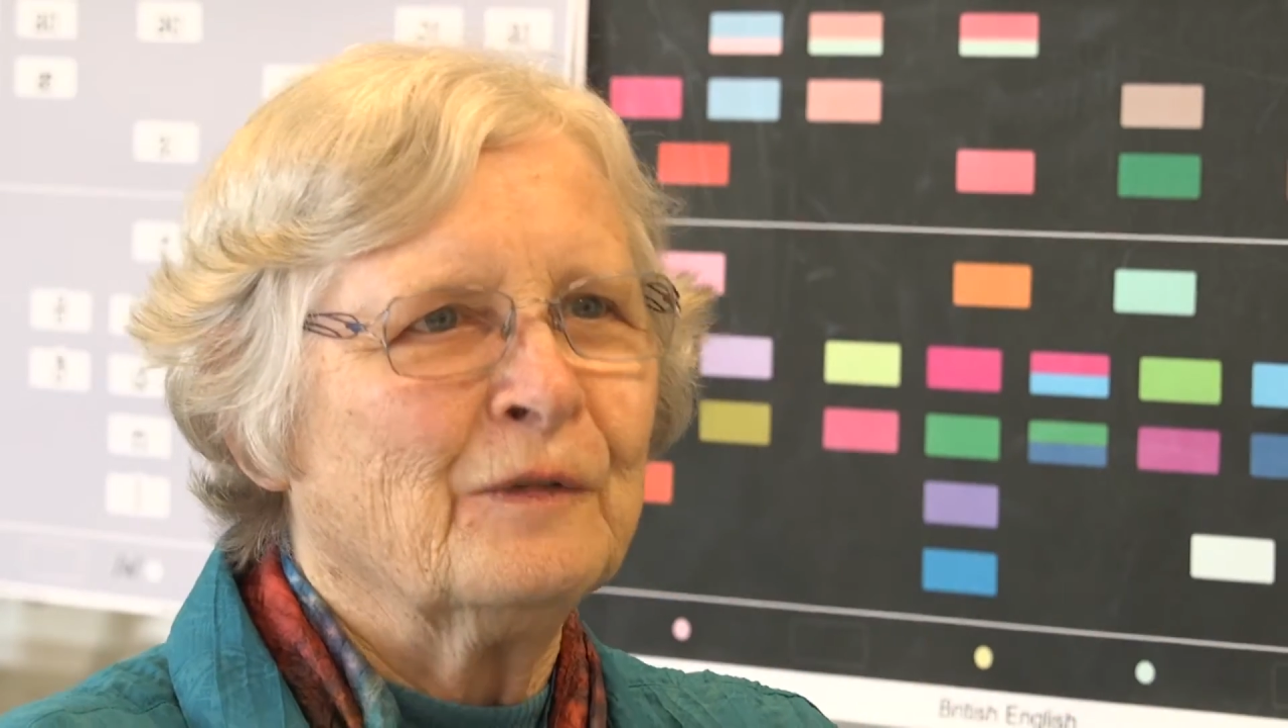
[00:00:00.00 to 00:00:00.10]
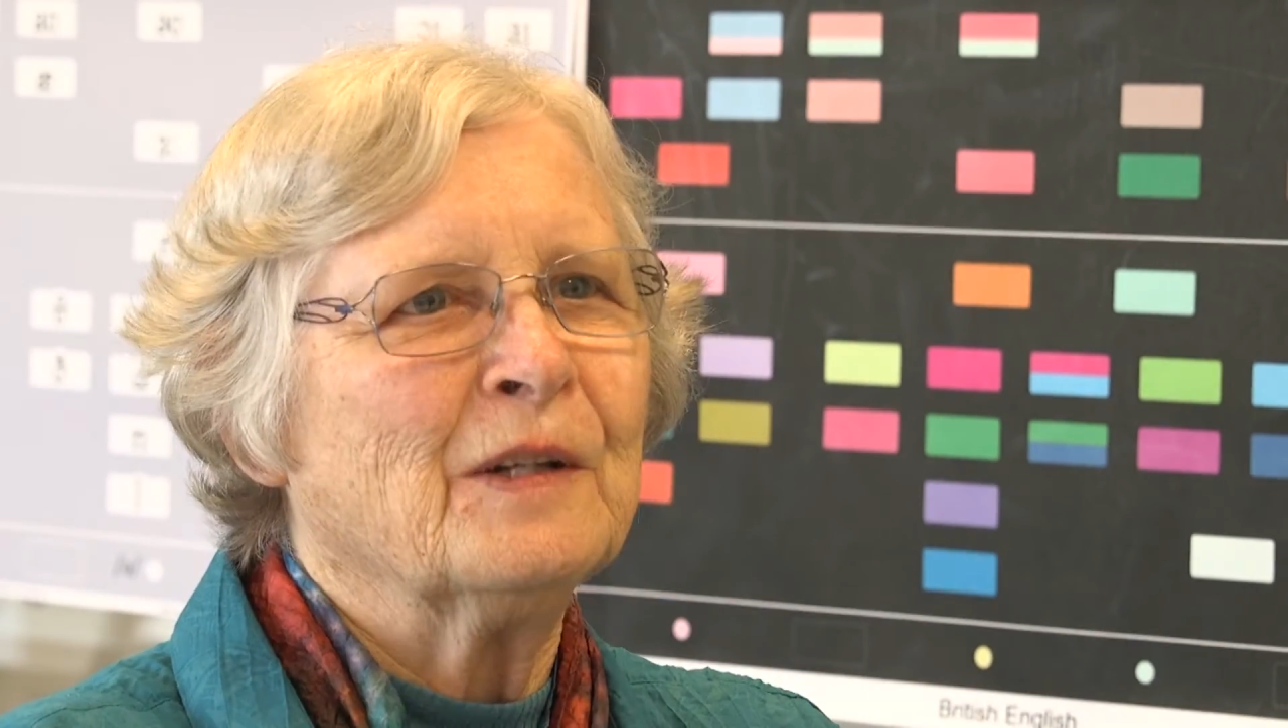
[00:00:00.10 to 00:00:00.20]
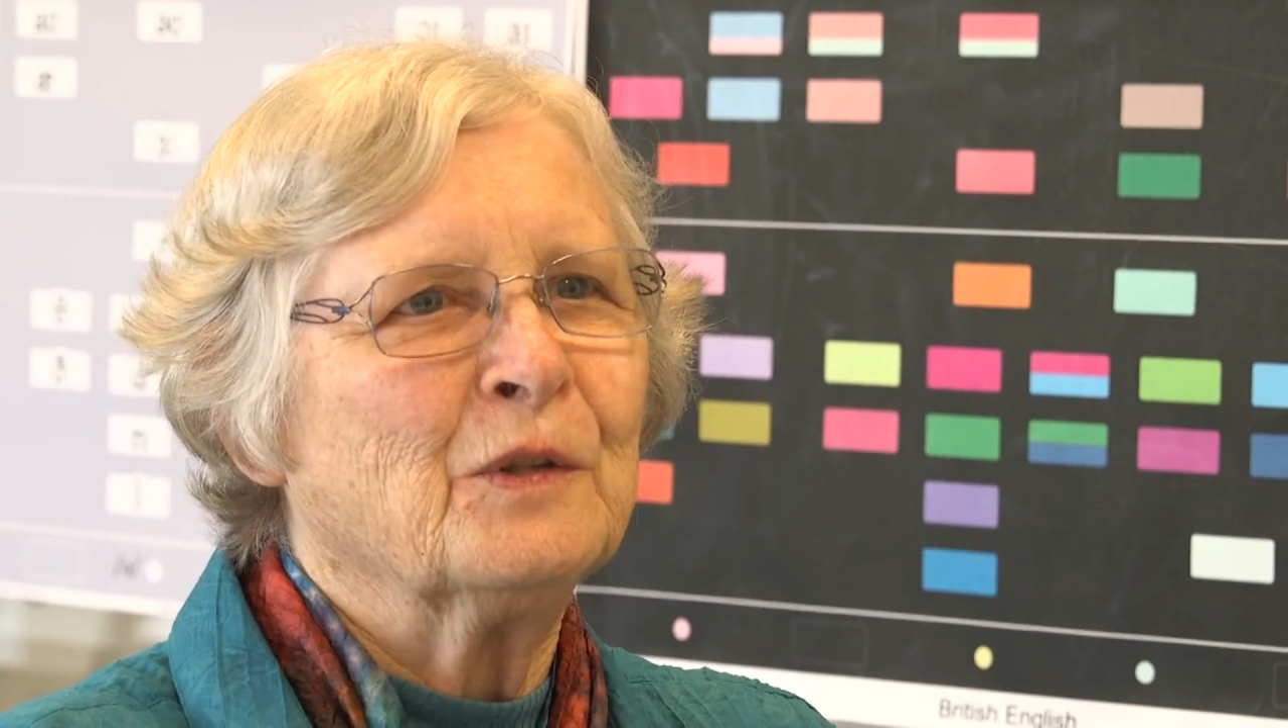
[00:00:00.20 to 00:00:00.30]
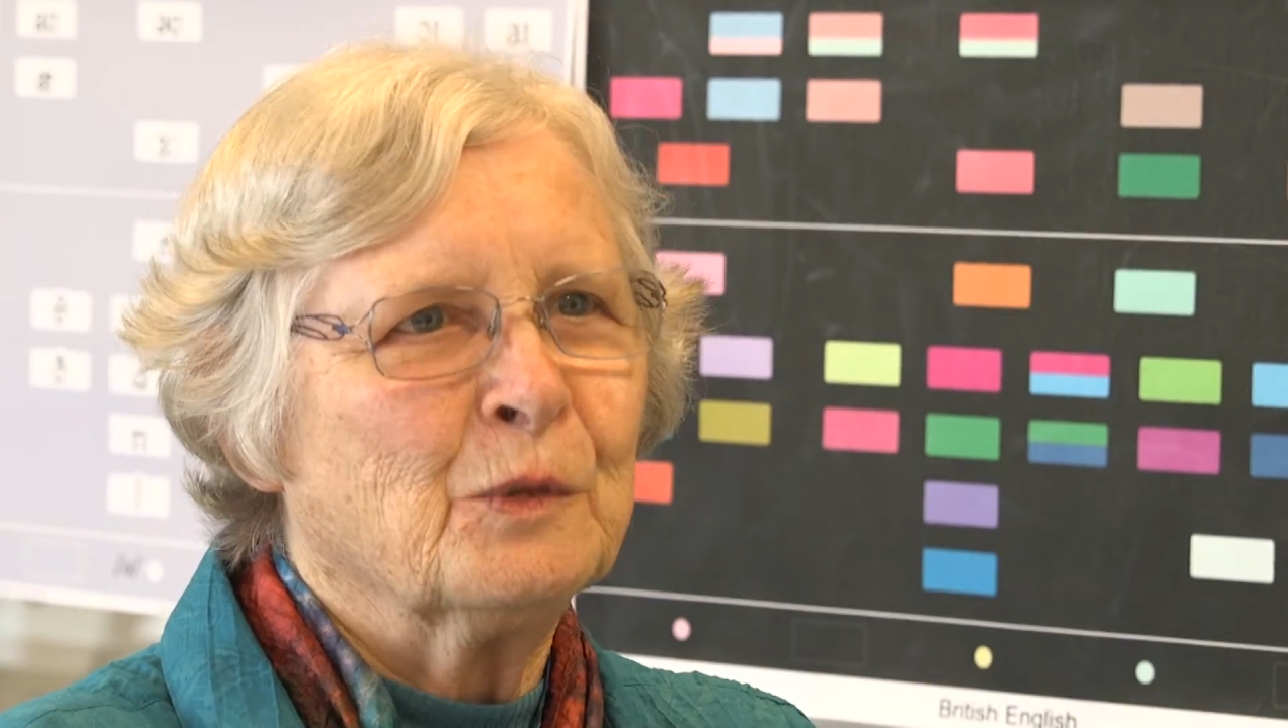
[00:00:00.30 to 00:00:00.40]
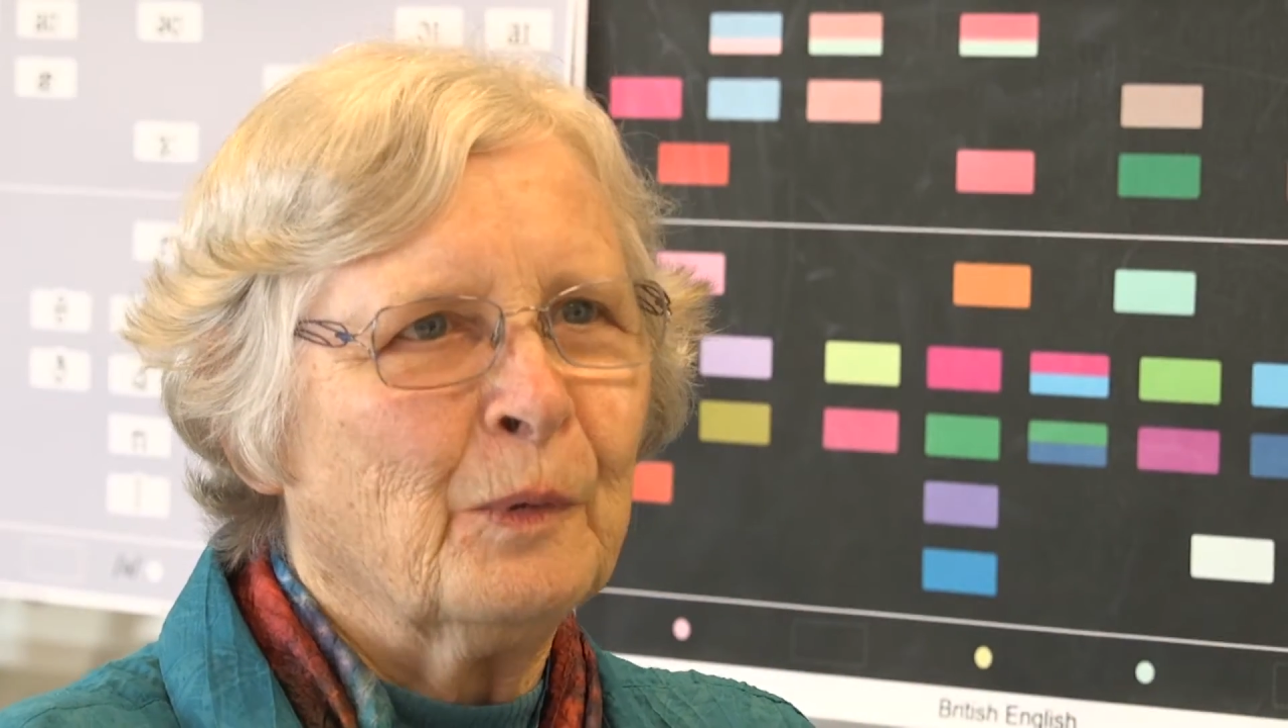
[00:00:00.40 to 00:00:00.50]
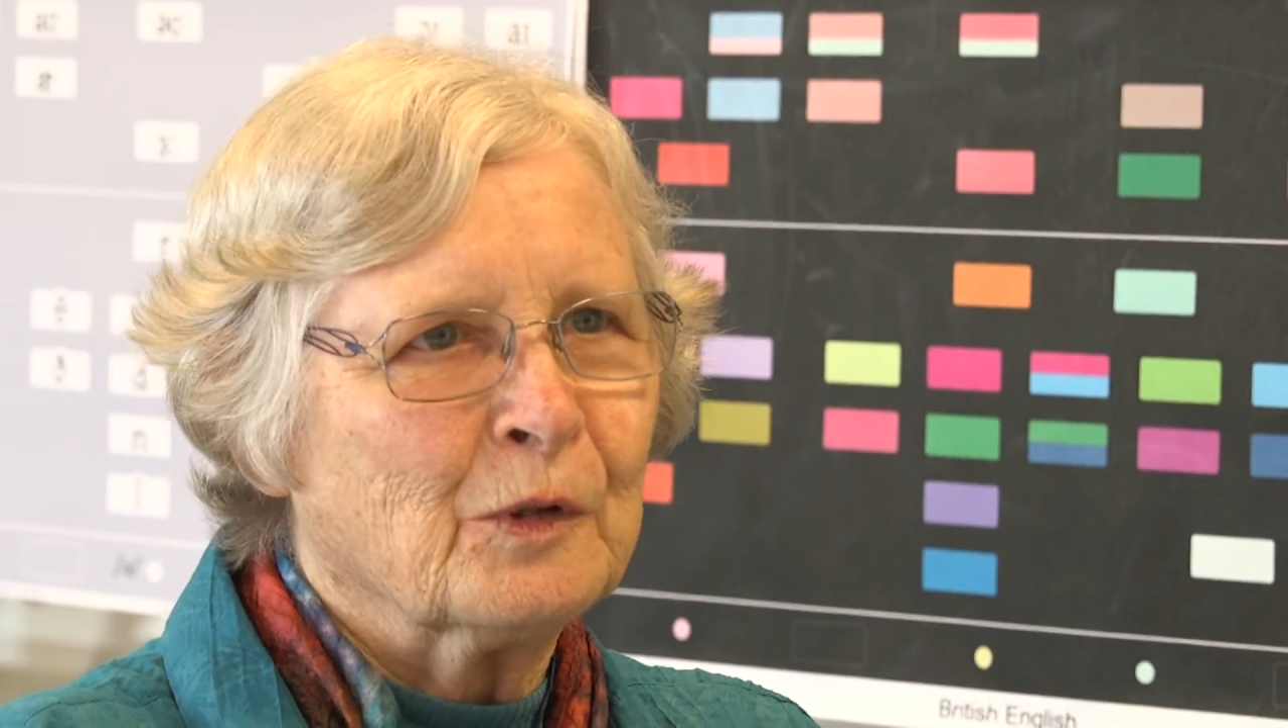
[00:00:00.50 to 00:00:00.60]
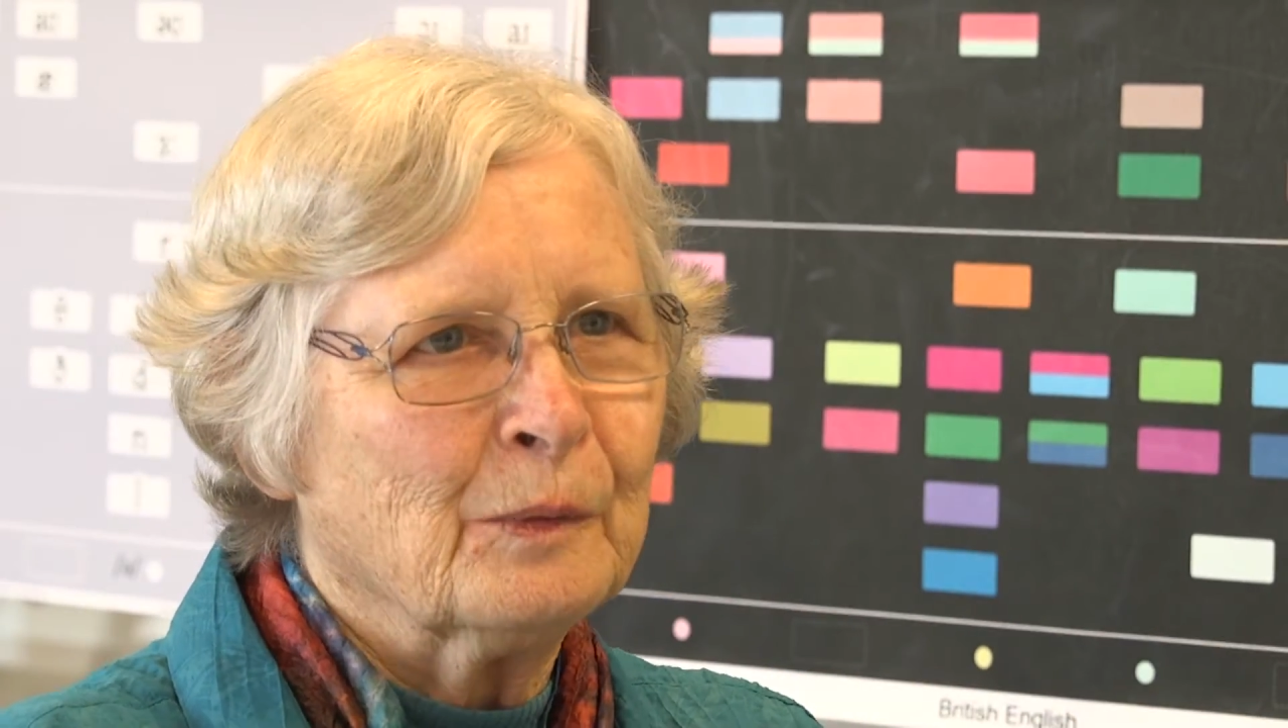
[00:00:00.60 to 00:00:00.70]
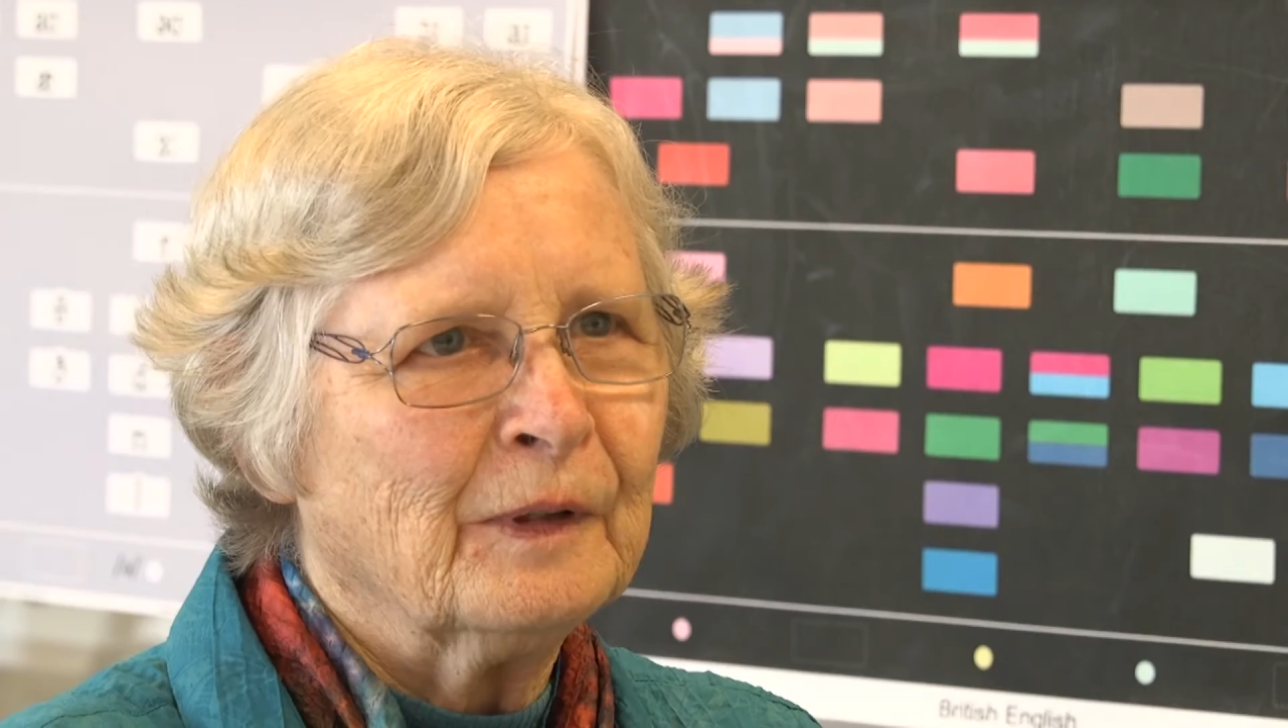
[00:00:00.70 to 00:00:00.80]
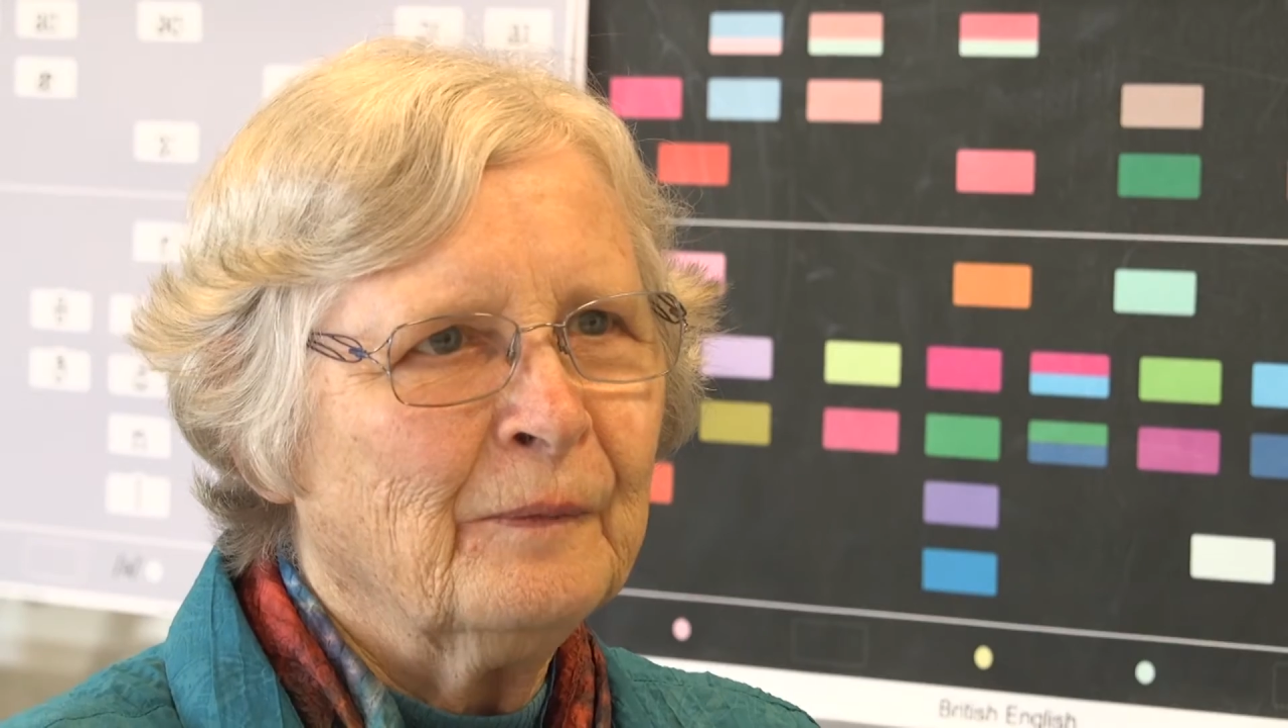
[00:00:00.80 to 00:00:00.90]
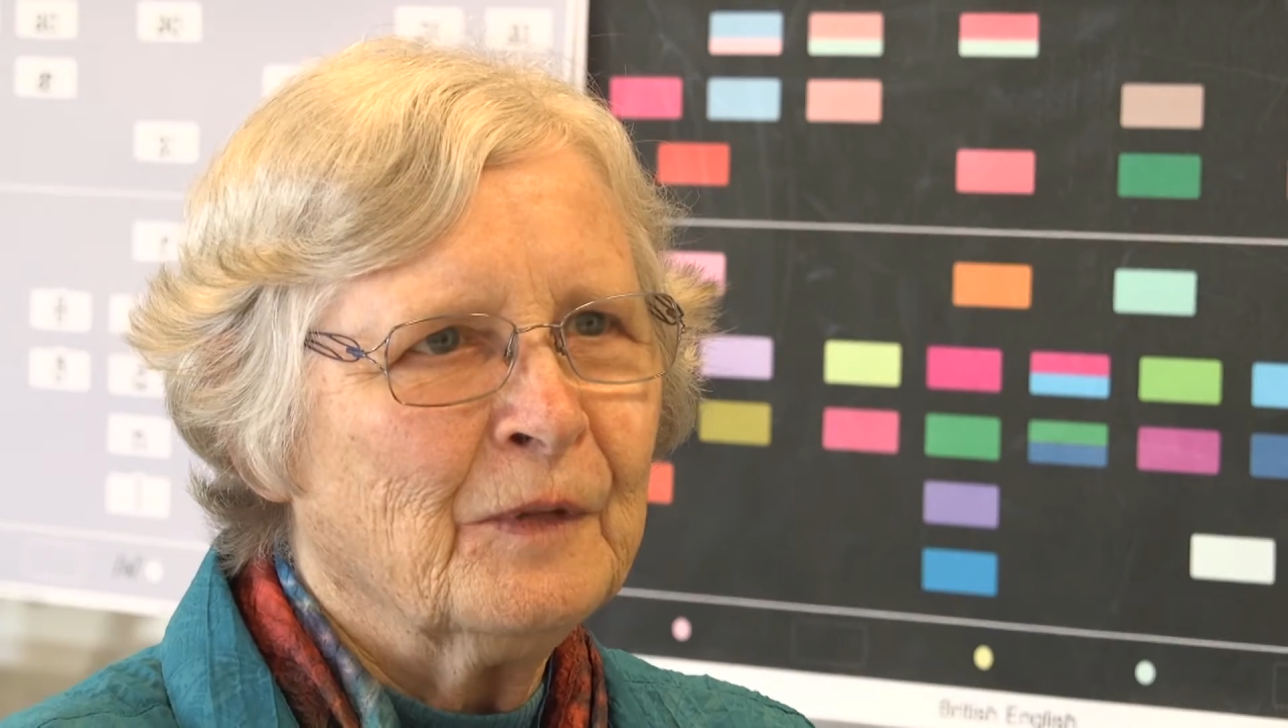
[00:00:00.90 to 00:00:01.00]
fast as
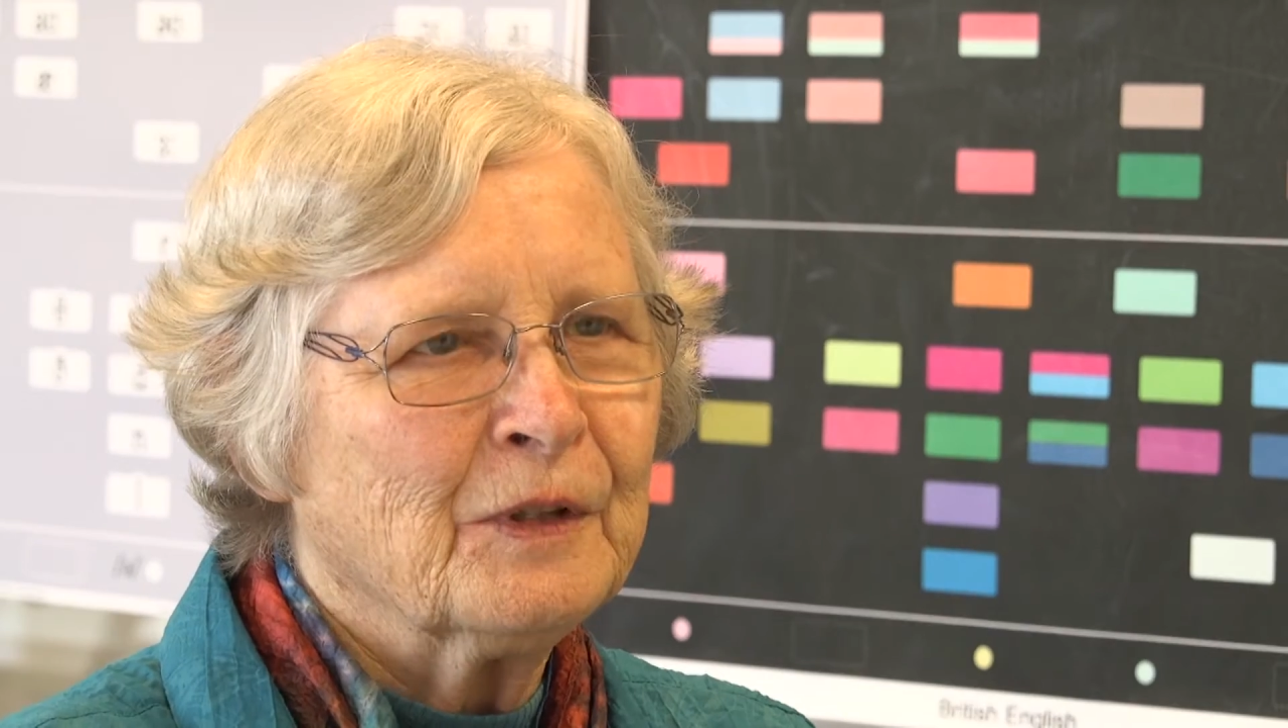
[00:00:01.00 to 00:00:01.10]
possible.